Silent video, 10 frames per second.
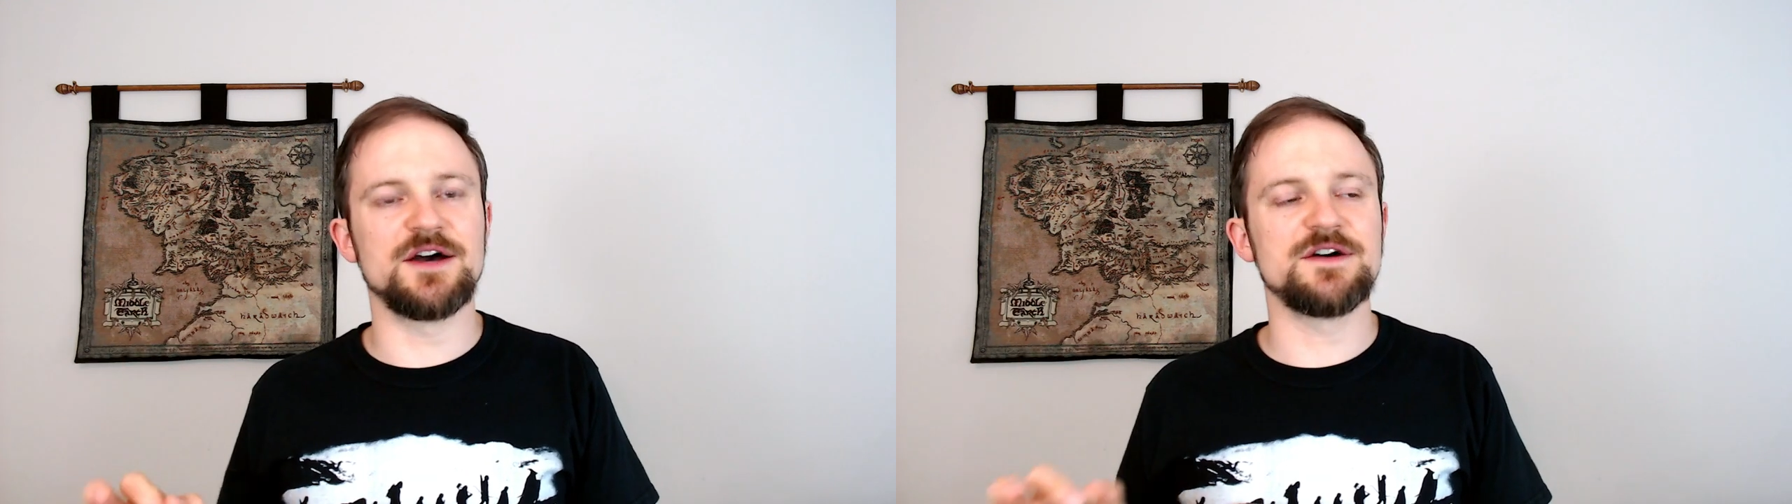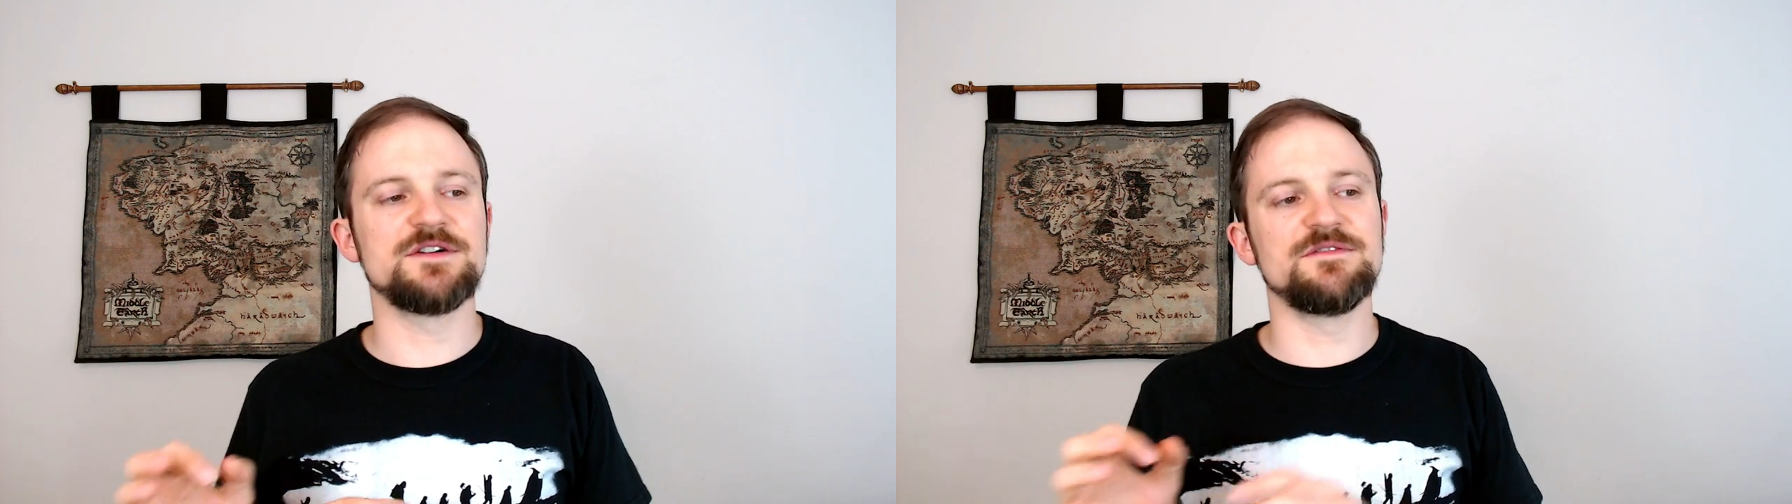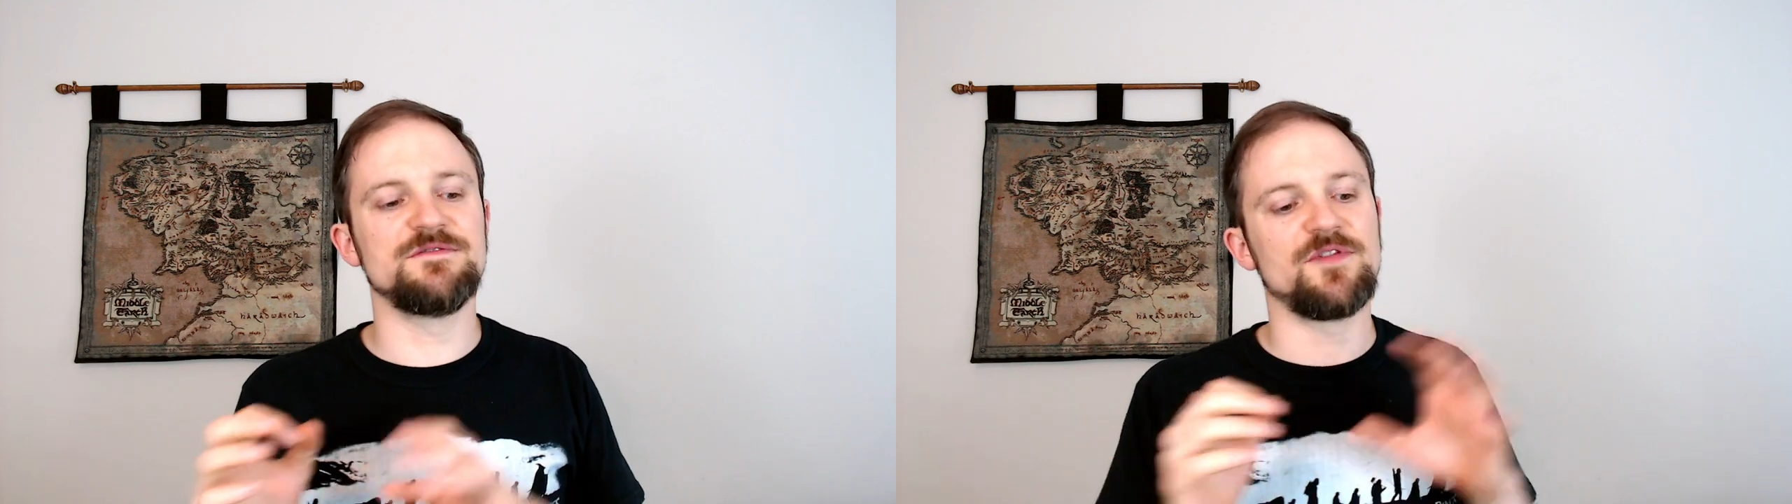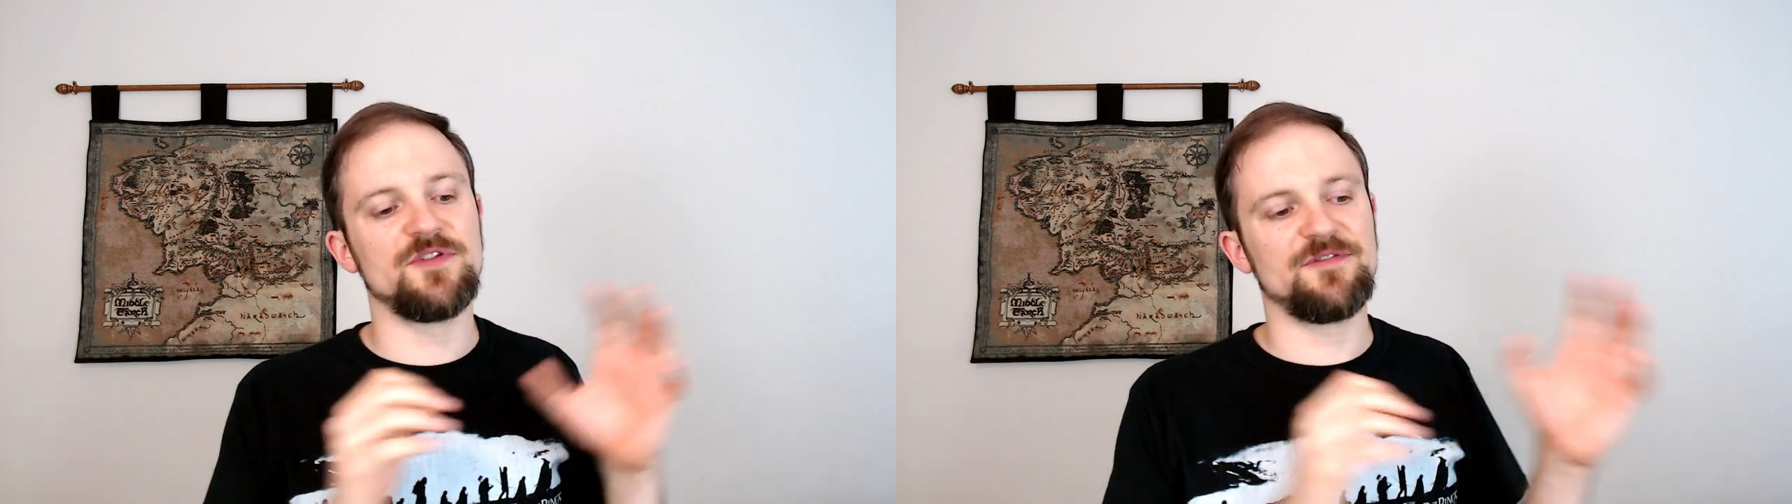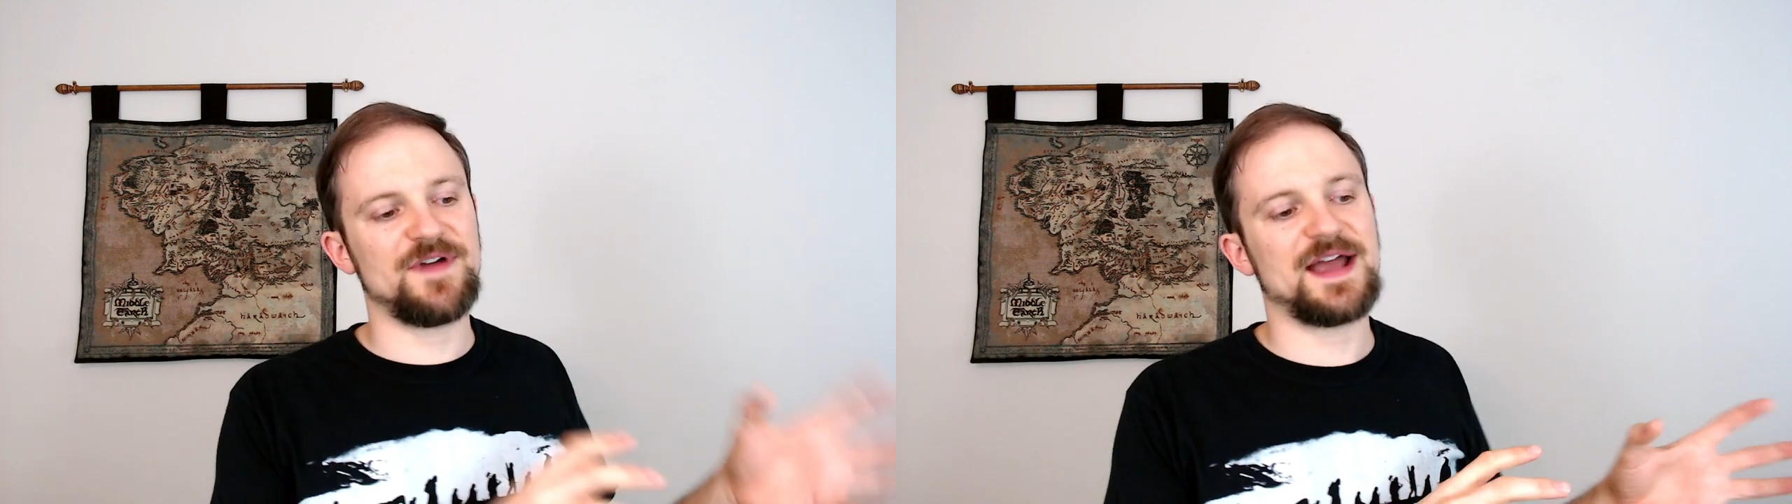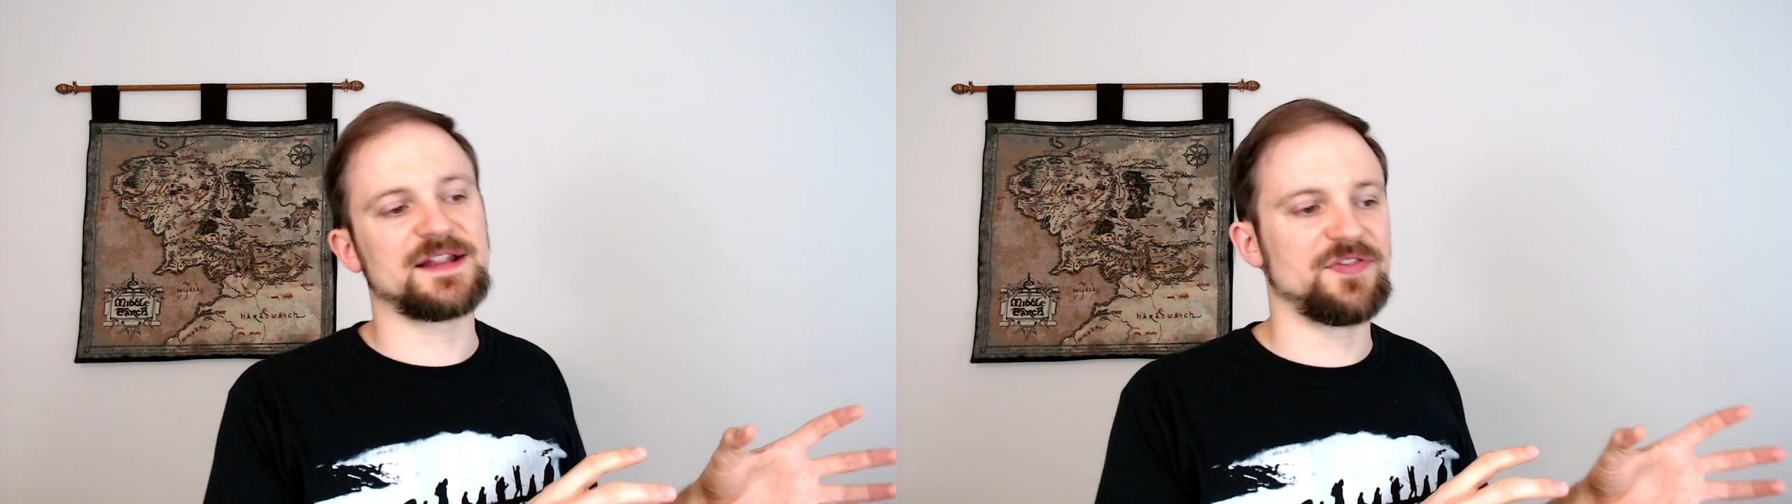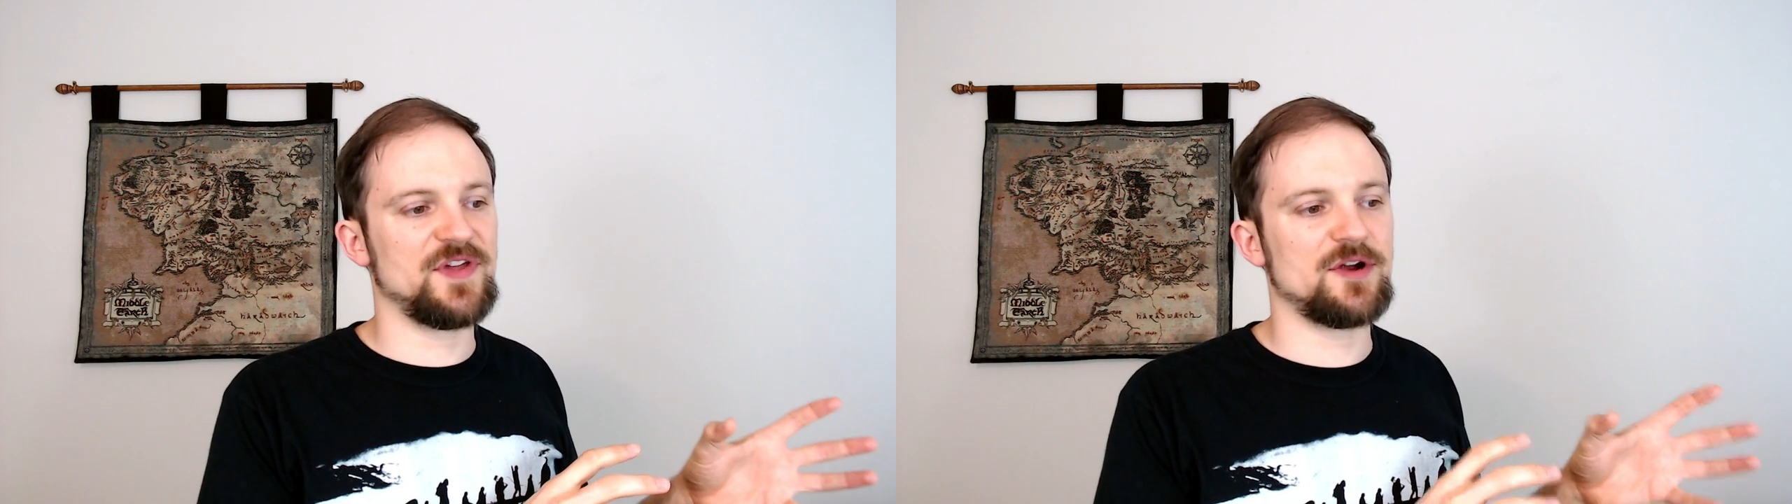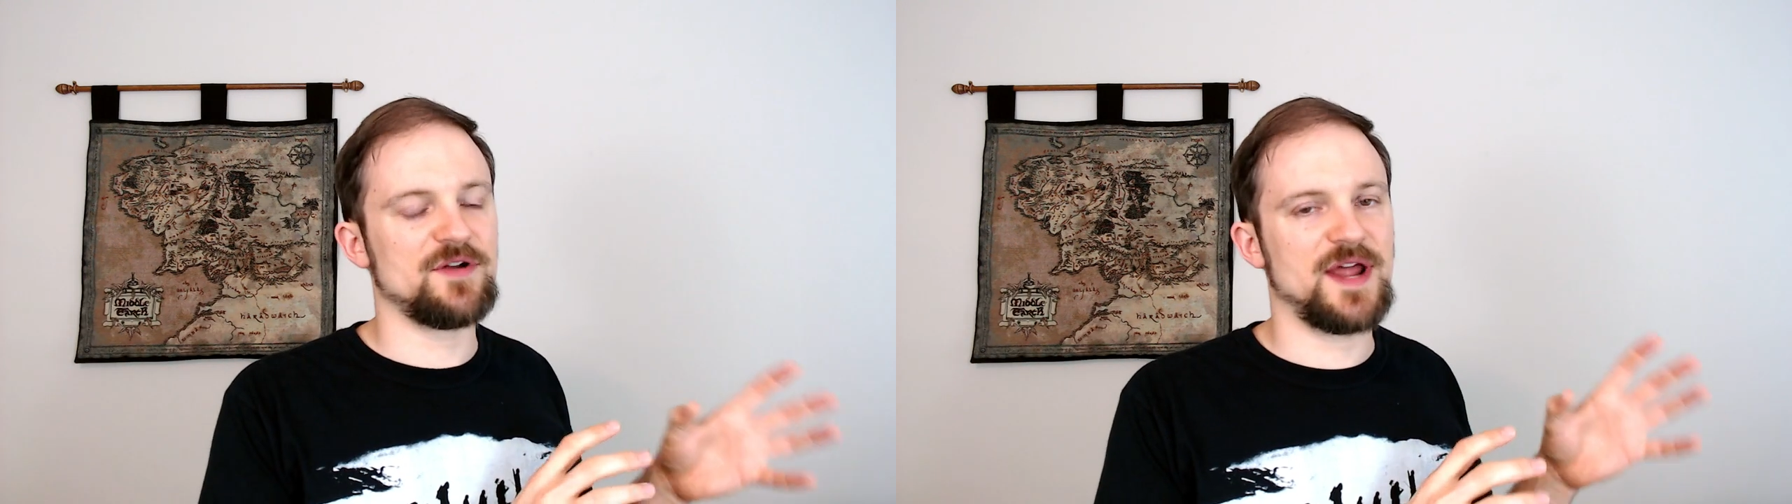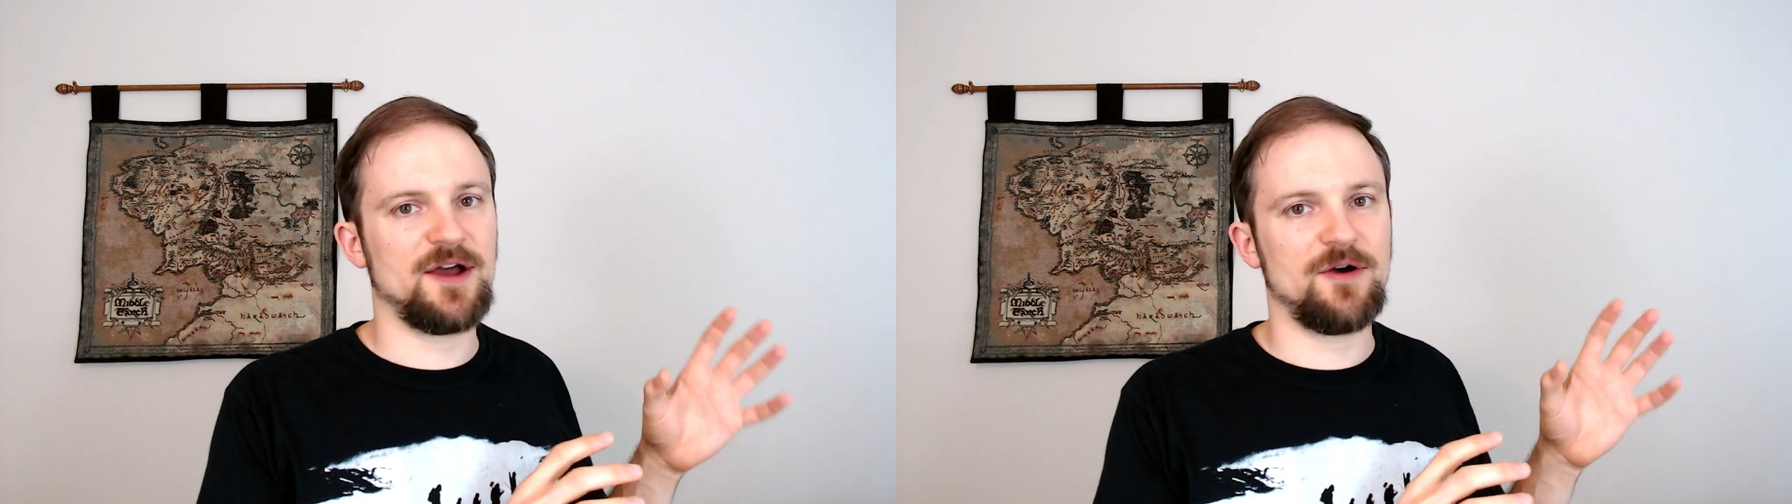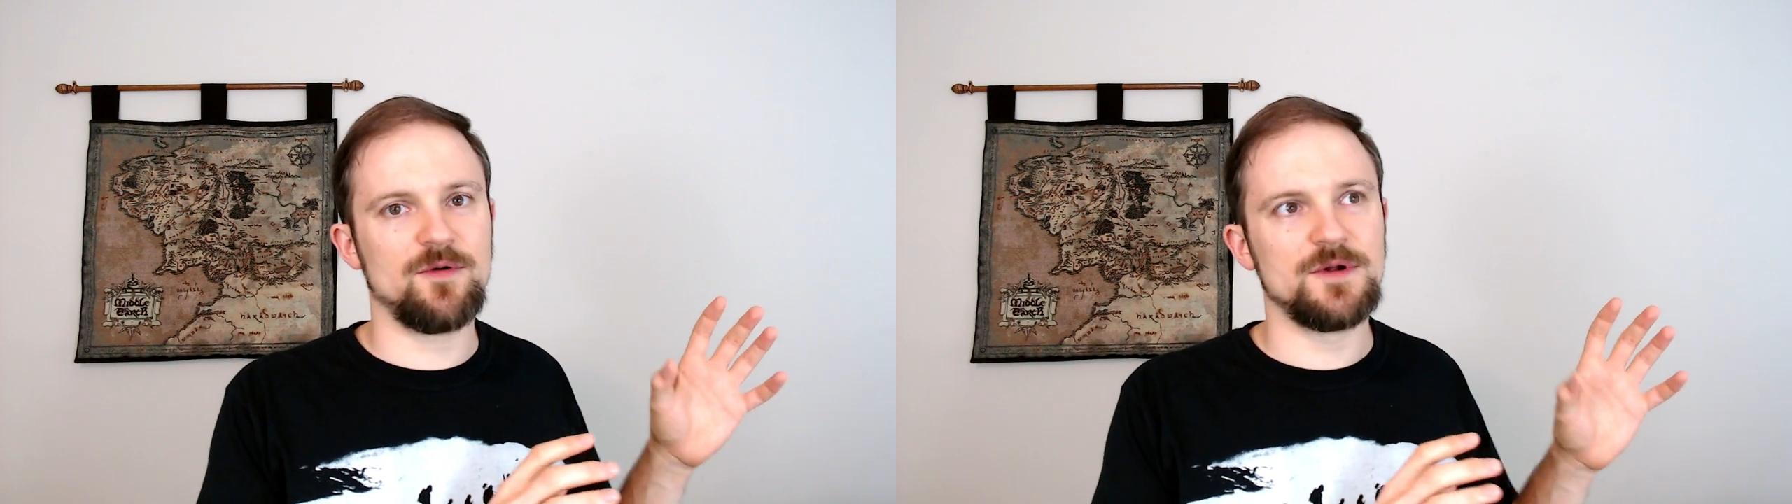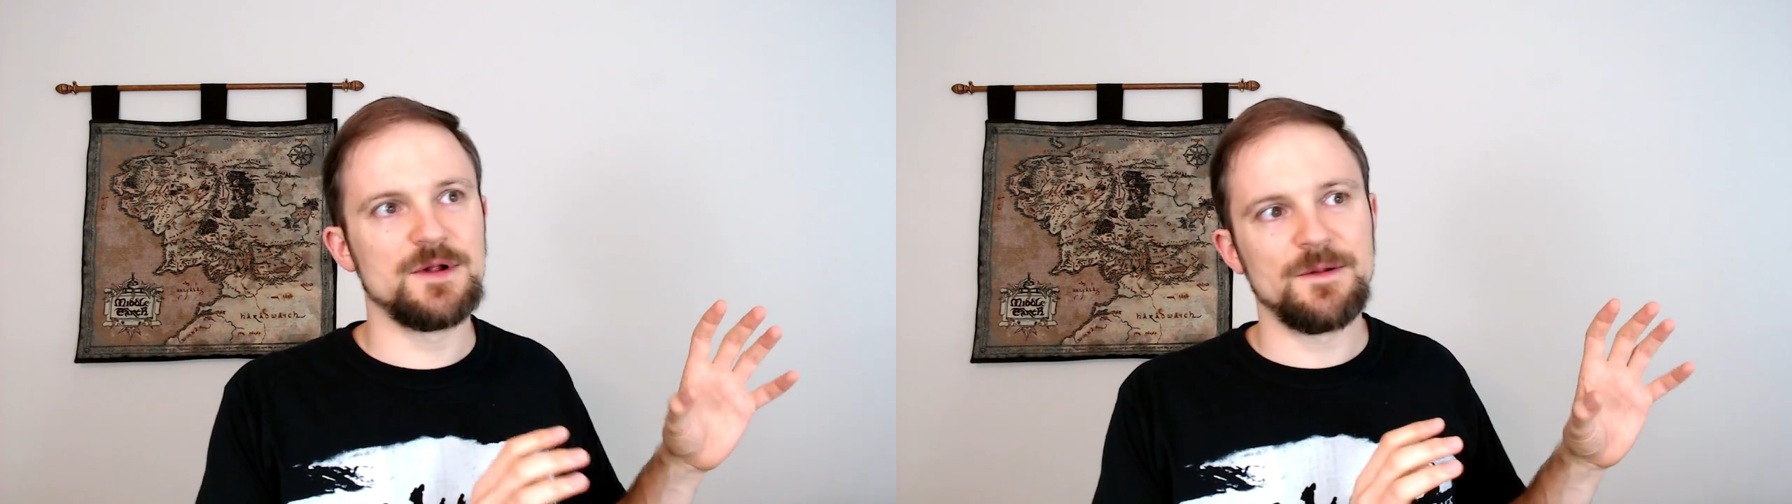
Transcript: of the fact that they are now